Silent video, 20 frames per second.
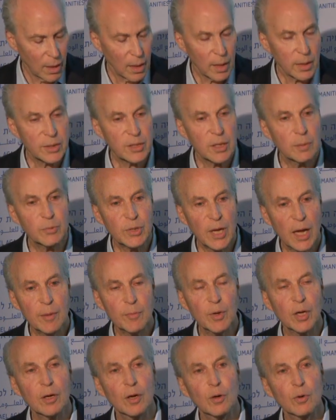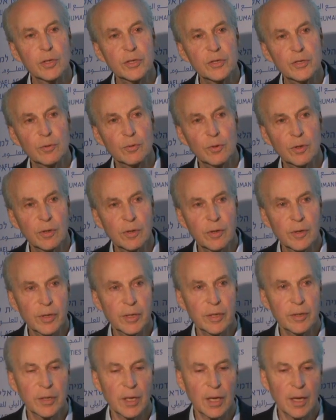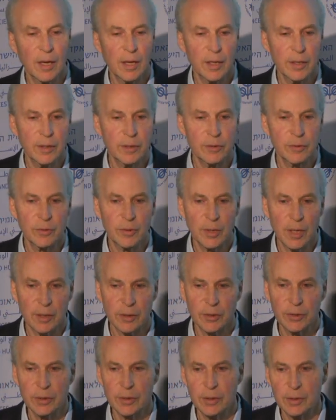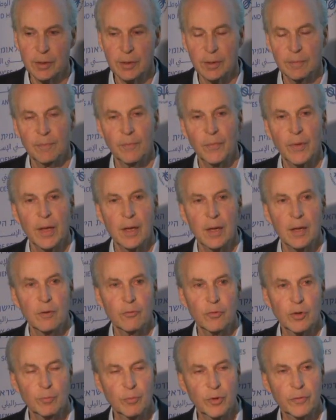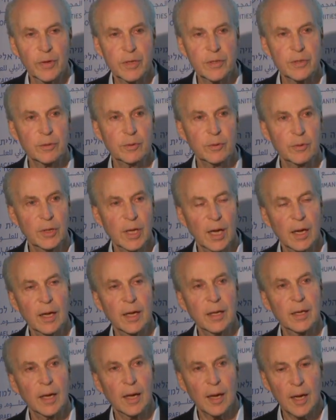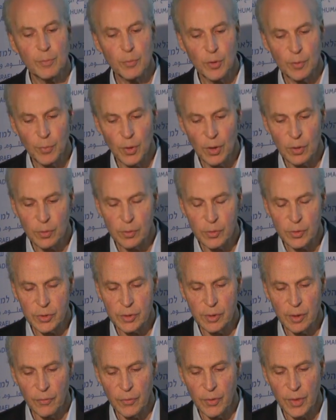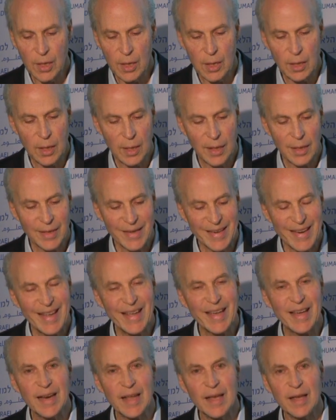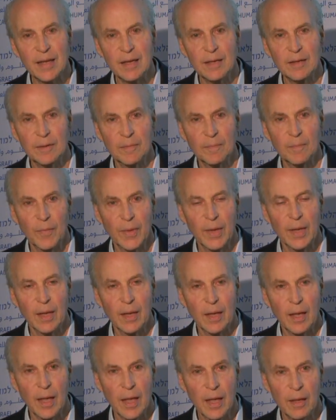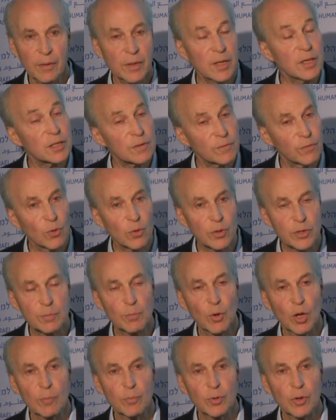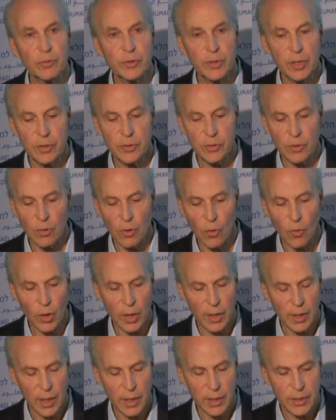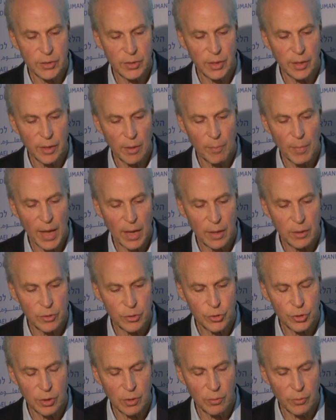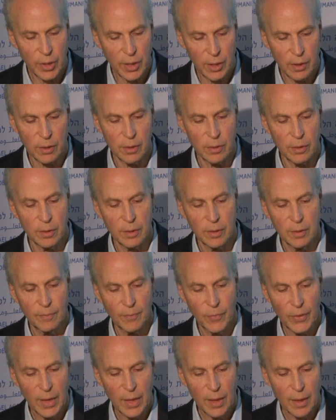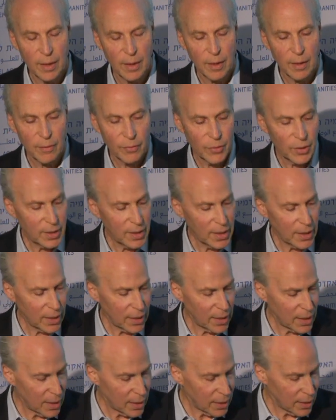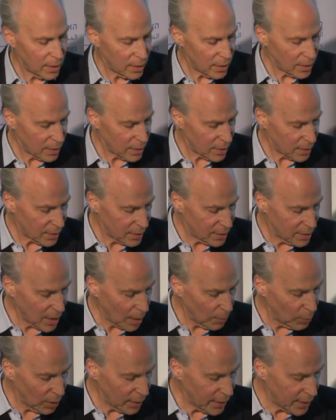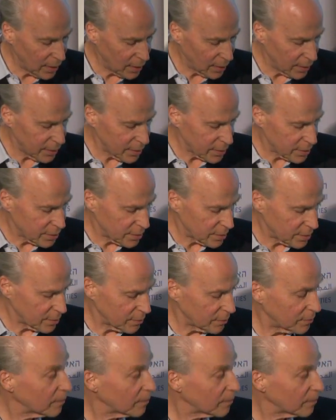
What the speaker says: Some time ago, as you heard in the kind introduction from Professor Dudai, I proposed that the DNA and these 4 small proteins are organized in the manner shown here. The DNA double helix